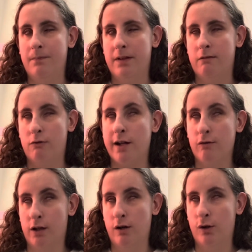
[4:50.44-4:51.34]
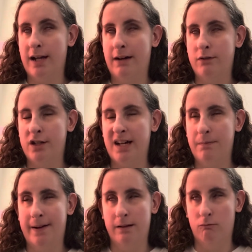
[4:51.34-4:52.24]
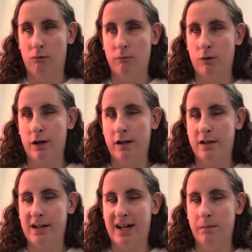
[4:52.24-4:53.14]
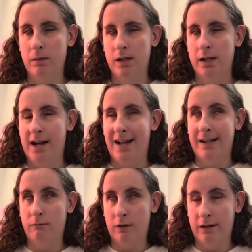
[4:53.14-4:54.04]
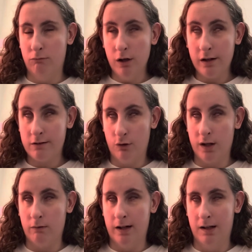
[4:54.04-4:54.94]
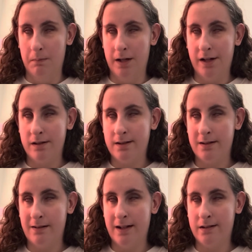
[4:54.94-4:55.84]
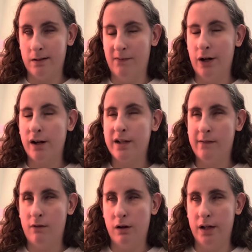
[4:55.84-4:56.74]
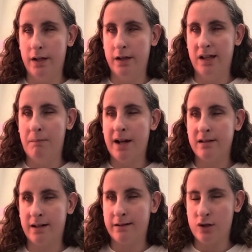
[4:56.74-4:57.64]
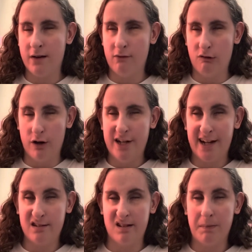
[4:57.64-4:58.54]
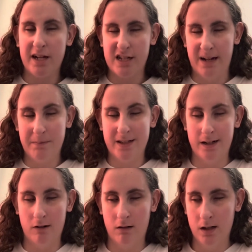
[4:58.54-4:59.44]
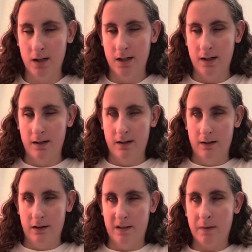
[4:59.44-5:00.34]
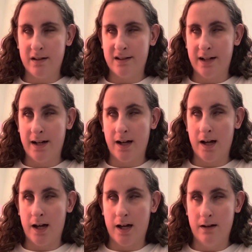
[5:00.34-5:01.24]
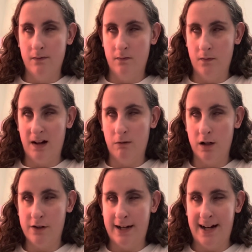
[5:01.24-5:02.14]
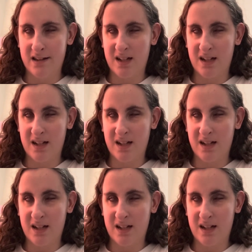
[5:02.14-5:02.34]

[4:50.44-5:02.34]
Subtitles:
where you literally have to type in one word at a time, and it works really well, but it's very different than the basic straightforward text-to-speech app. So, let me say I wanted to ask